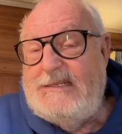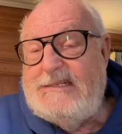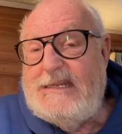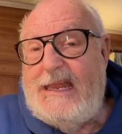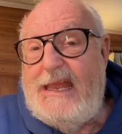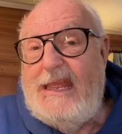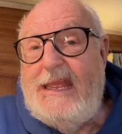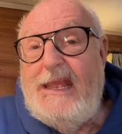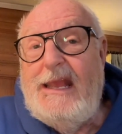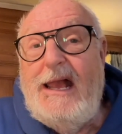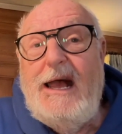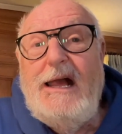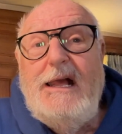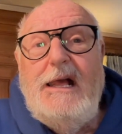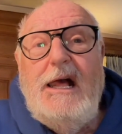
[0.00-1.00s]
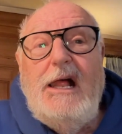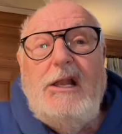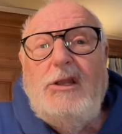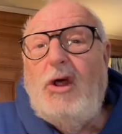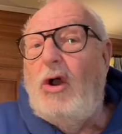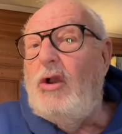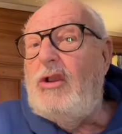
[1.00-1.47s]
saying,
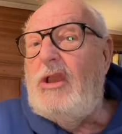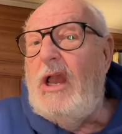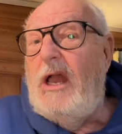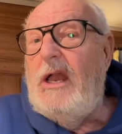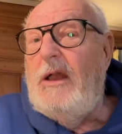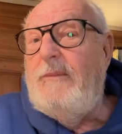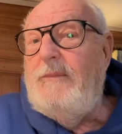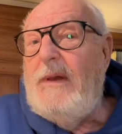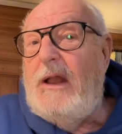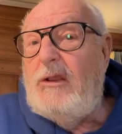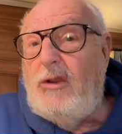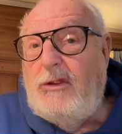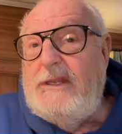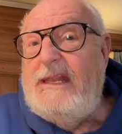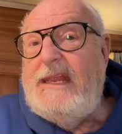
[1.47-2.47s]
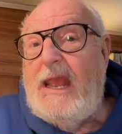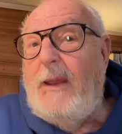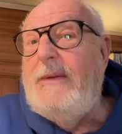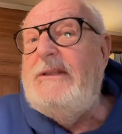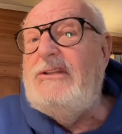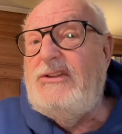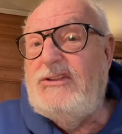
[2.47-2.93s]
look, could he
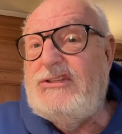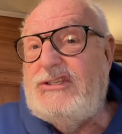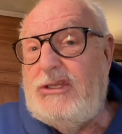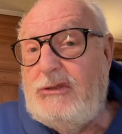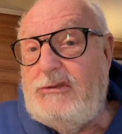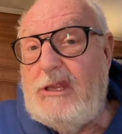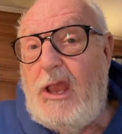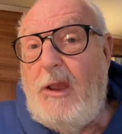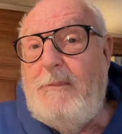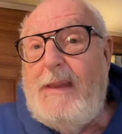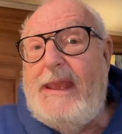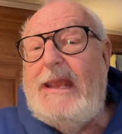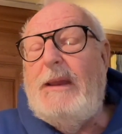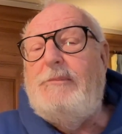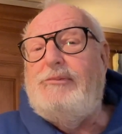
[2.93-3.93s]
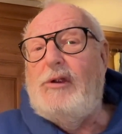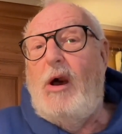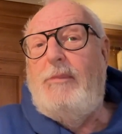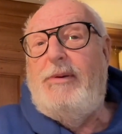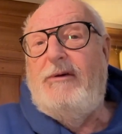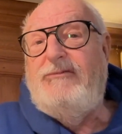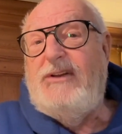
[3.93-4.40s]
go into the studio and make a
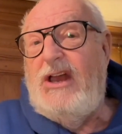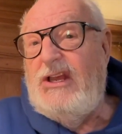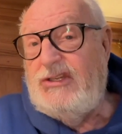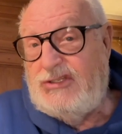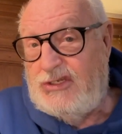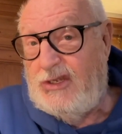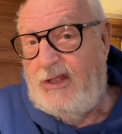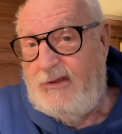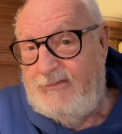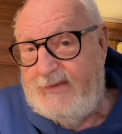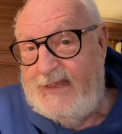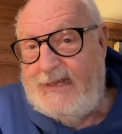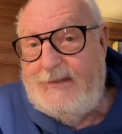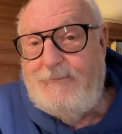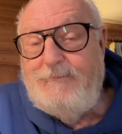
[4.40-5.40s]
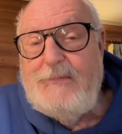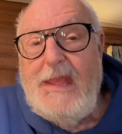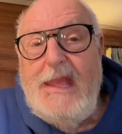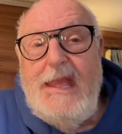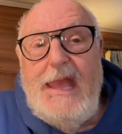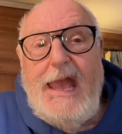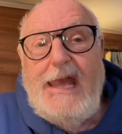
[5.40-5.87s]
proper version of it?
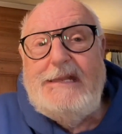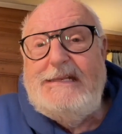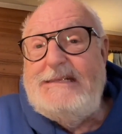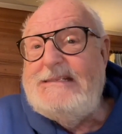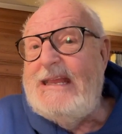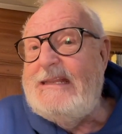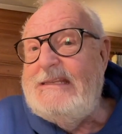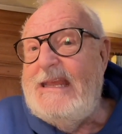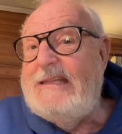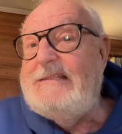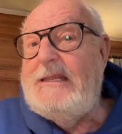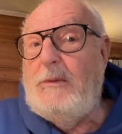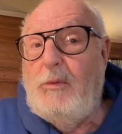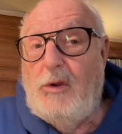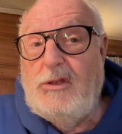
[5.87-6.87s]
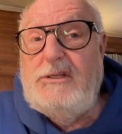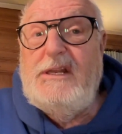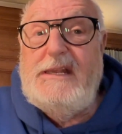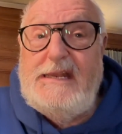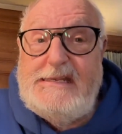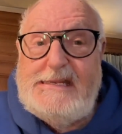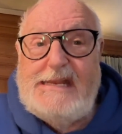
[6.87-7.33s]
And he said, yes, he would,
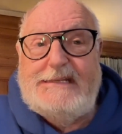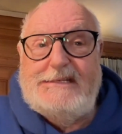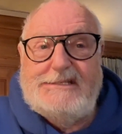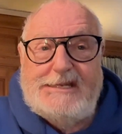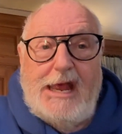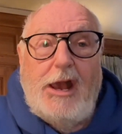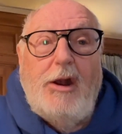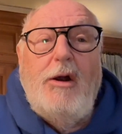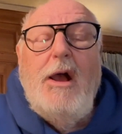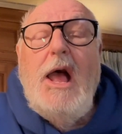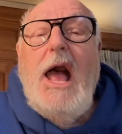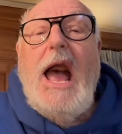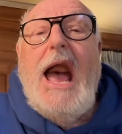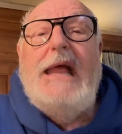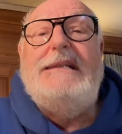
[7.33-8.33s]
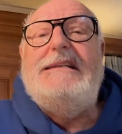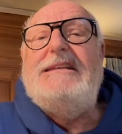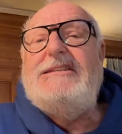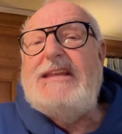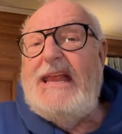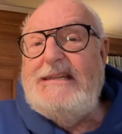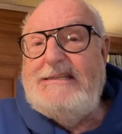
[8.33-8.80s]
and he did so. And he
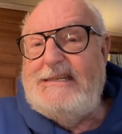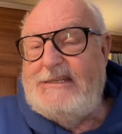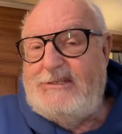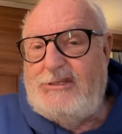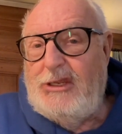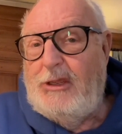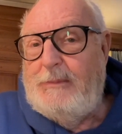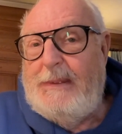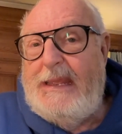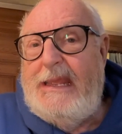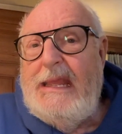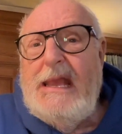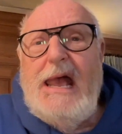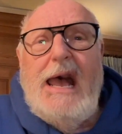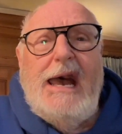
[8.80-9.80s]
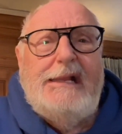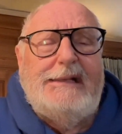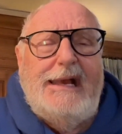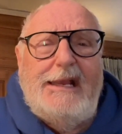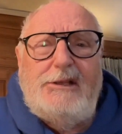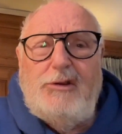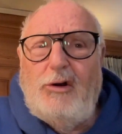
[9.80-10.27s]
sent it to me, and
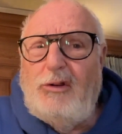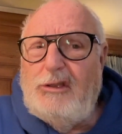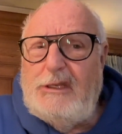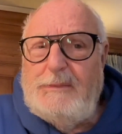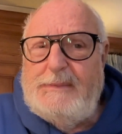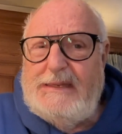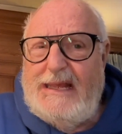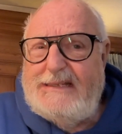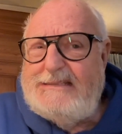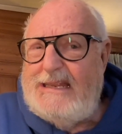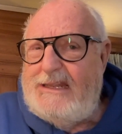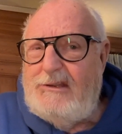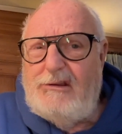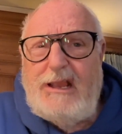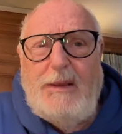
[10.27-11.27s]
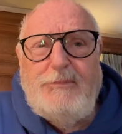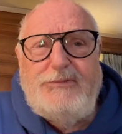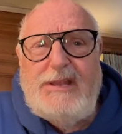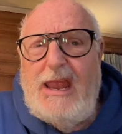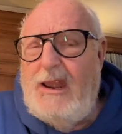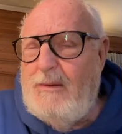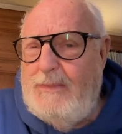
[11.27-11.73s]
I called him and I said, look, I'm
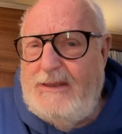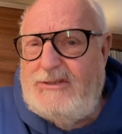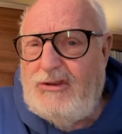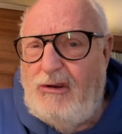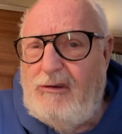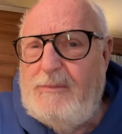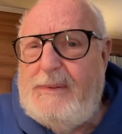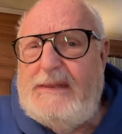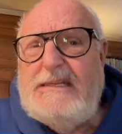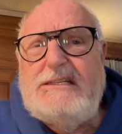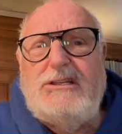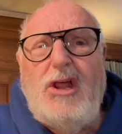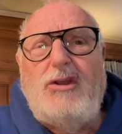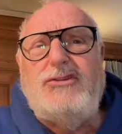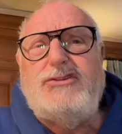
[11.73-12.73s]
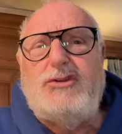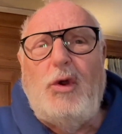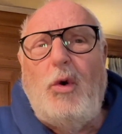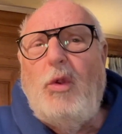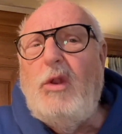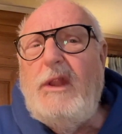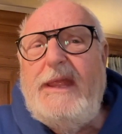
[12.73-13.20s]
terribly sorry, but it's lost
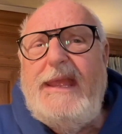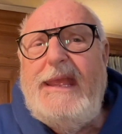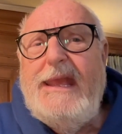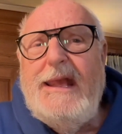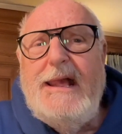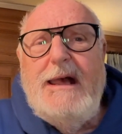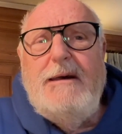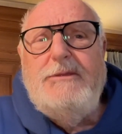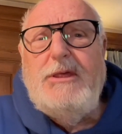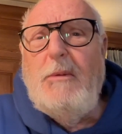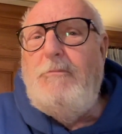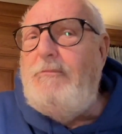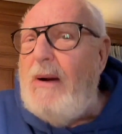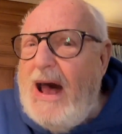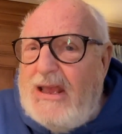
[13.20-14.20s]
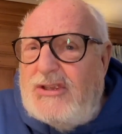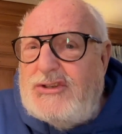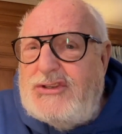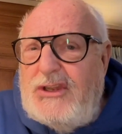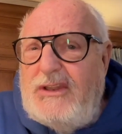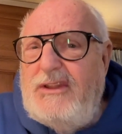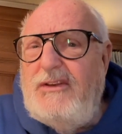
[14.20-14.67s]
all the
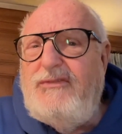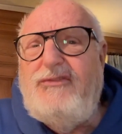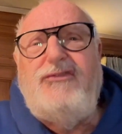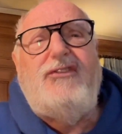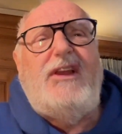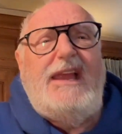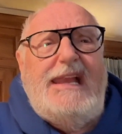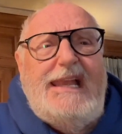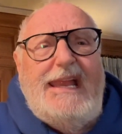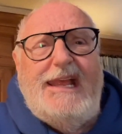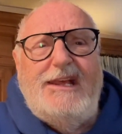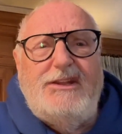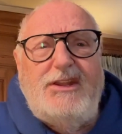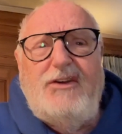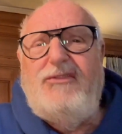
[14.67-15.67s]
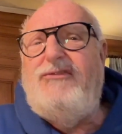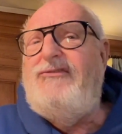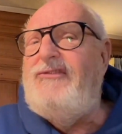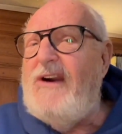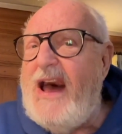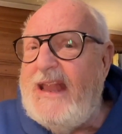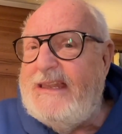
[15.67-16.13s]
buzz and the feeling and the
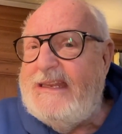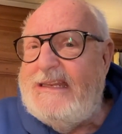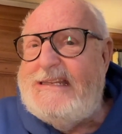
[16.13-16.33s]
fun it